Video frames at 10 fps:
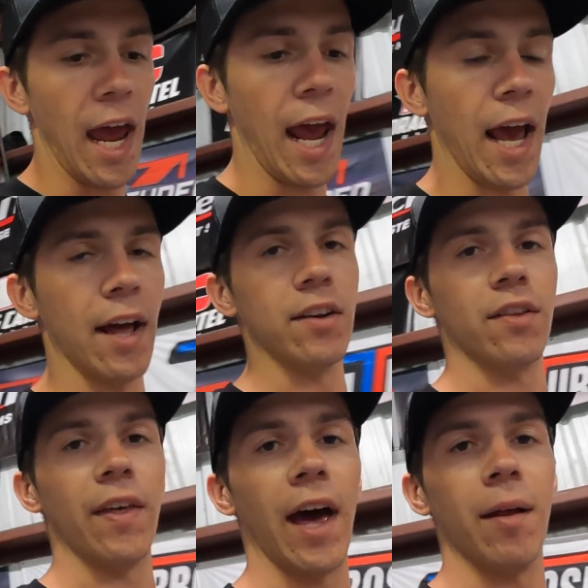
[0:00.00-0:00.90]
and
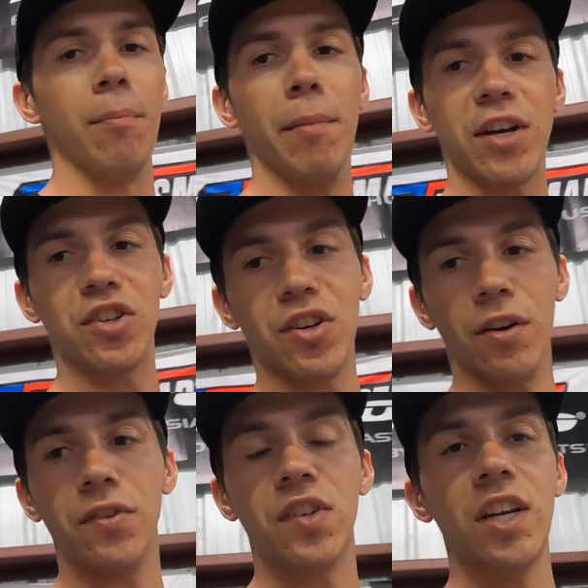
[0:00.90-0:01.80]
that mixture
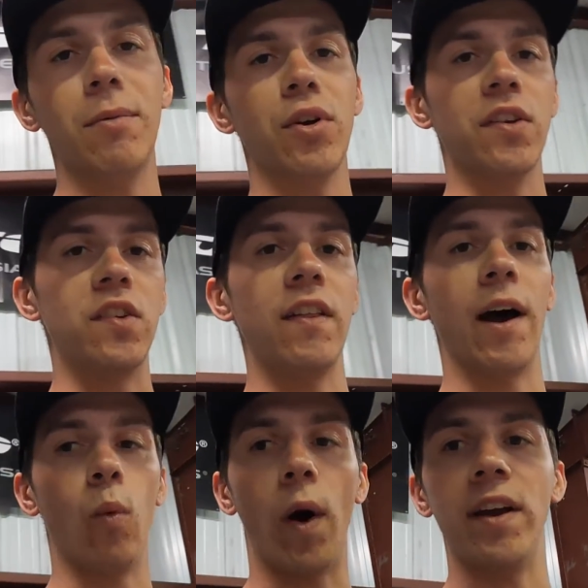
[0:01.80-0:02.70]
of steam, you could see
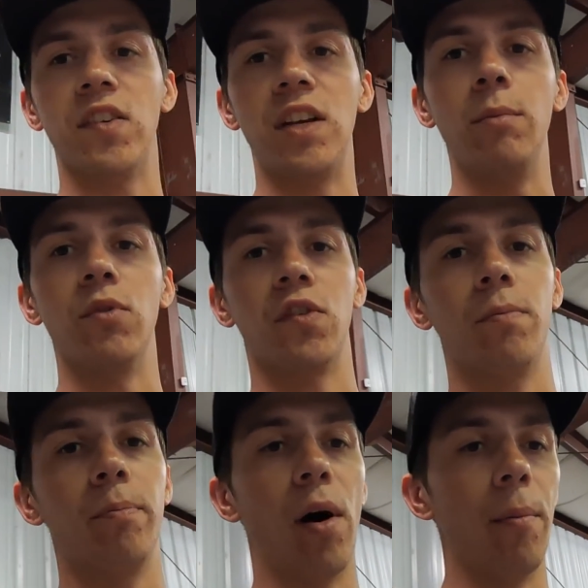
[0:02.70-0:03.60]
that white steam just
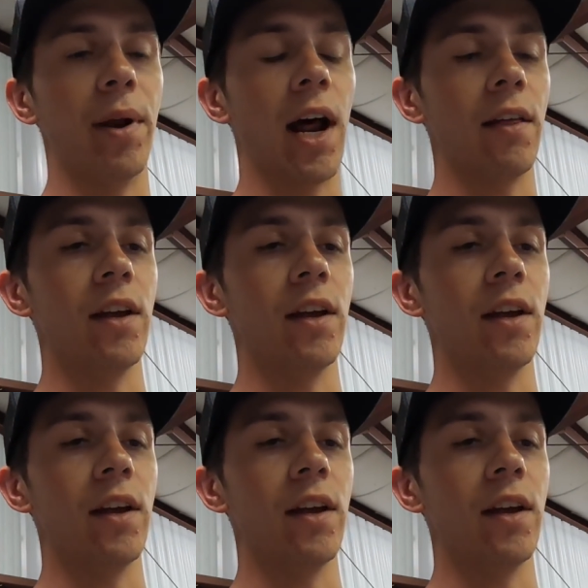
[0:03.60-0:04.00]
pumping out of